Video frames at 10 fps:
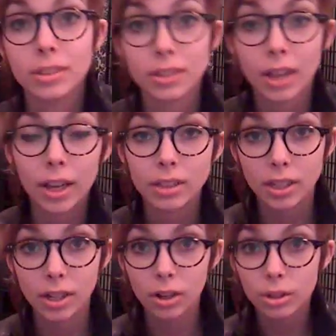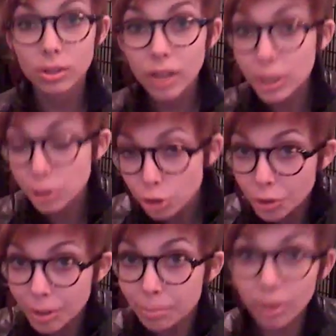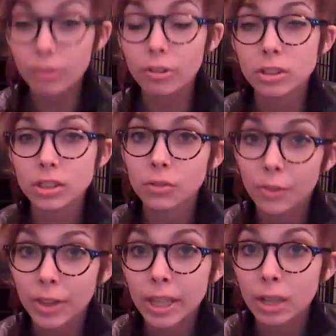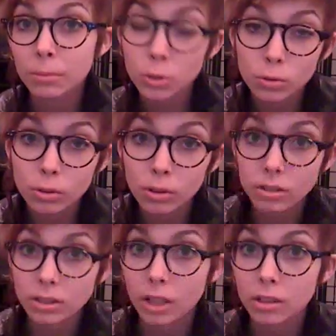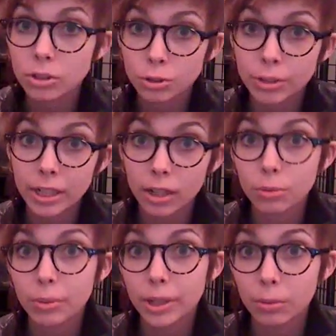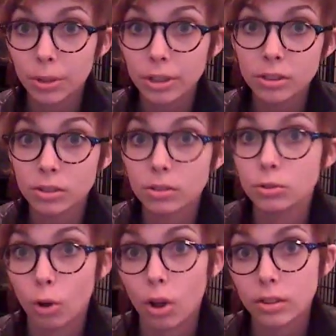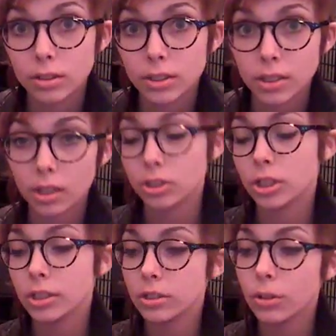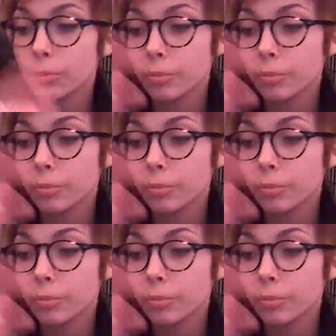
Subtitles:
guys that are extreme perverts and filling up schoolgirls on the train on their way to work to draw this hentai shit. So